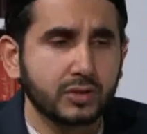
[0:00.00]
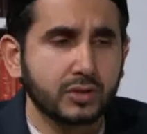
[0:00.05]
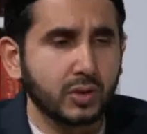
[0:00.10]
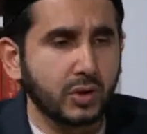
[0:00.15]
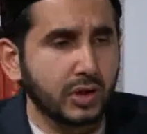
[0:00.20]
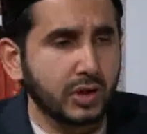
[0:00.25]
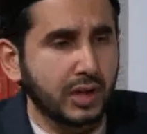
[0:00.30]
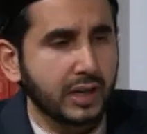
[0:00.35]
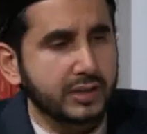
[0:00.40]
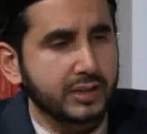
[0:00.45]

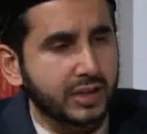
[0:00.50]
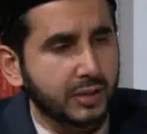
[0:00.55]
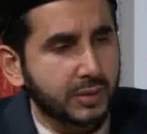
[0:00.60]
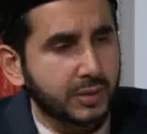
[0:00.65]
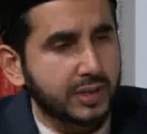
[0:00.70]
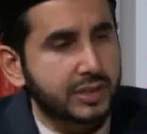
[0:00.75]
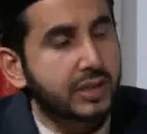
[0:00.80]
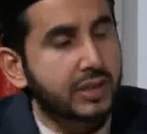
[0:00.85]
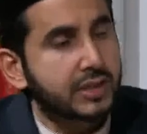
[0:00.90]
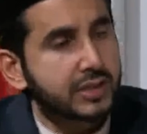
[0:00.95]
So Hanan
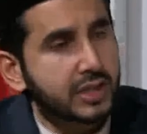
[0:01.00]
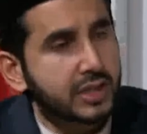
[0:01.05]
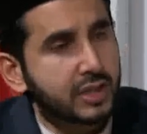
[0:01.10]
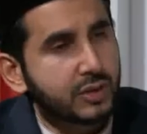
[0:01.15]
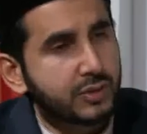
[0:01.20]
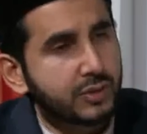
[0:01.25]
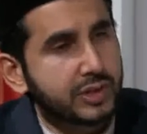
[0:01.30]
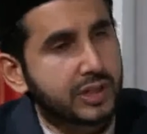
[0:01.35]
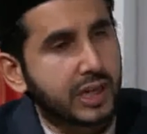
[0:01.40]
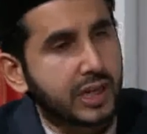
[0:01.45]
Sahab, let's
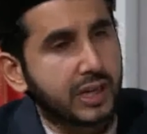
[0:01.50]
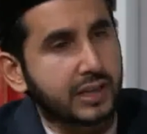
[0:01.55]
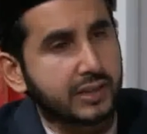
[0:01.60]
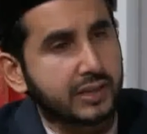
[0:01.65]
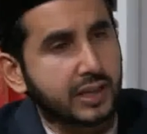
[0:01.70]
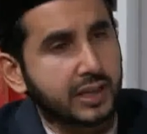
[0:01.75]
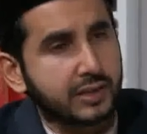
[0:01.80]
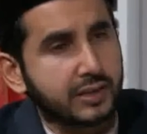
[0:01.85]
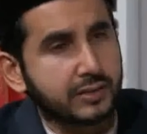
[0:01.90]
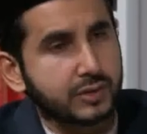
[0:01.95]
continue with
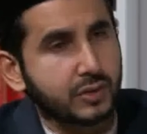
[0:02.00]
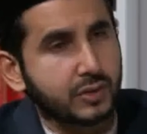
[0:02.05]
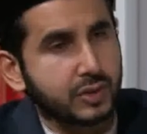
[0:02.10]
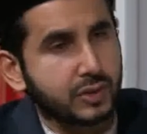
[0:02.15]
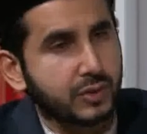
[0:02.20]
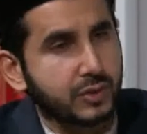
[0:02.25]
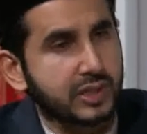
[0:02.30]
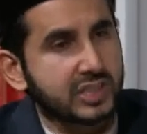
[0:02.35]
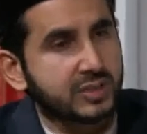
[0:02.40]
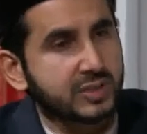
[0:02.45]
that you
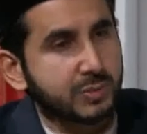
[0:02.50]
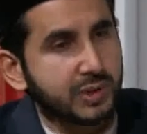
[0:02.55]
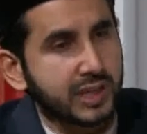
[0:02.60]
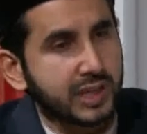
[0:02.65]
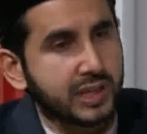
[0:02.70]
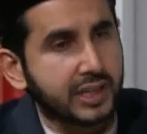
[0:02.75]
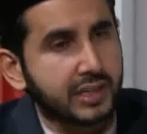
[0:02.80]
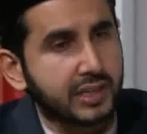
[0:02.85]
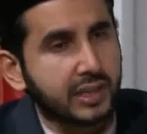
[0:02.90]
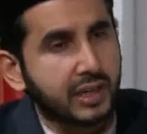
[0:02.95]
know, you were
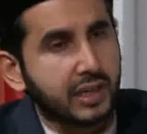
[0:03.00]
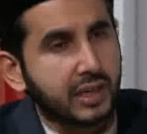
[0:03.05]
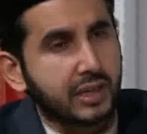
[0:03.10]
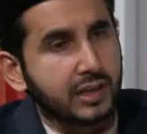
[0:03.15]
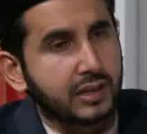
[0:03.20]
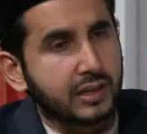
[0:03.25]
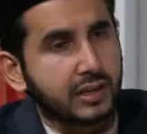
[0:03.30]
explaining